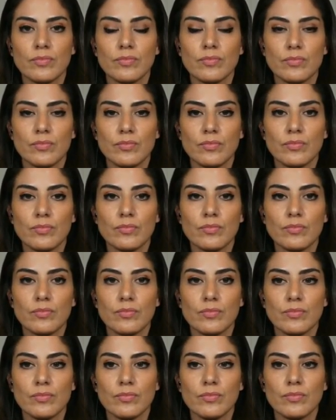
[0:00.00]

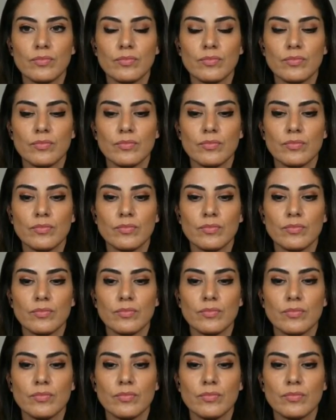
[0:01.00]

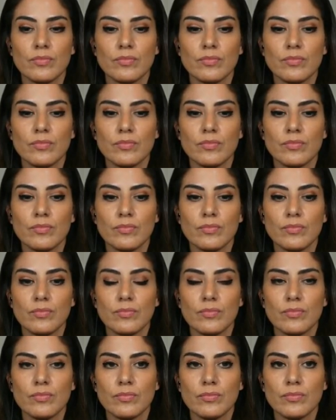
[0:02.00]

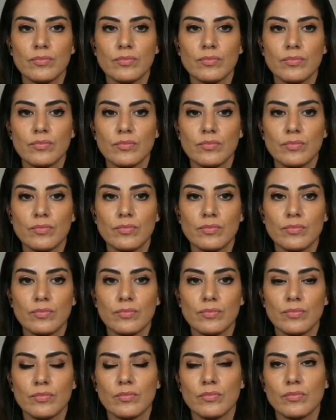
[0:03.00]

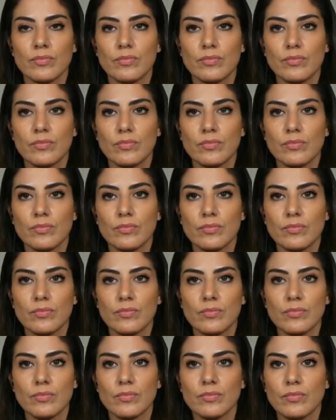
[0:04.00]

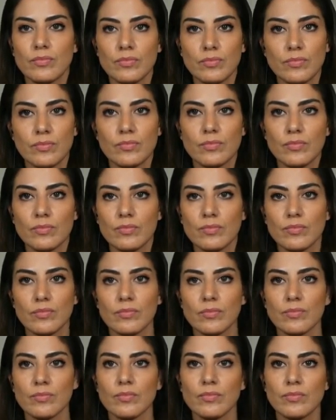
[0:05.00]

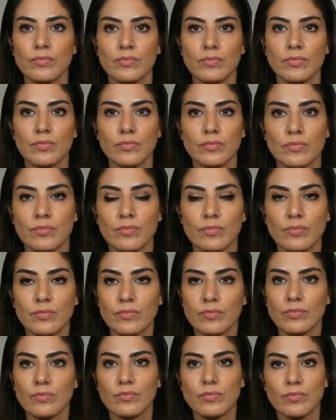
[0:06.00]

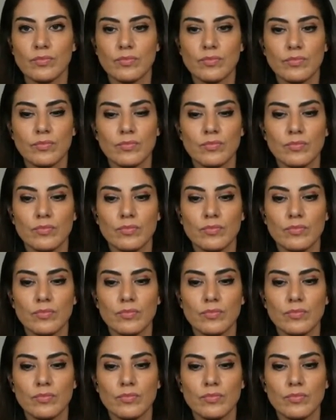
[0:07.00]
This person isn't speaking.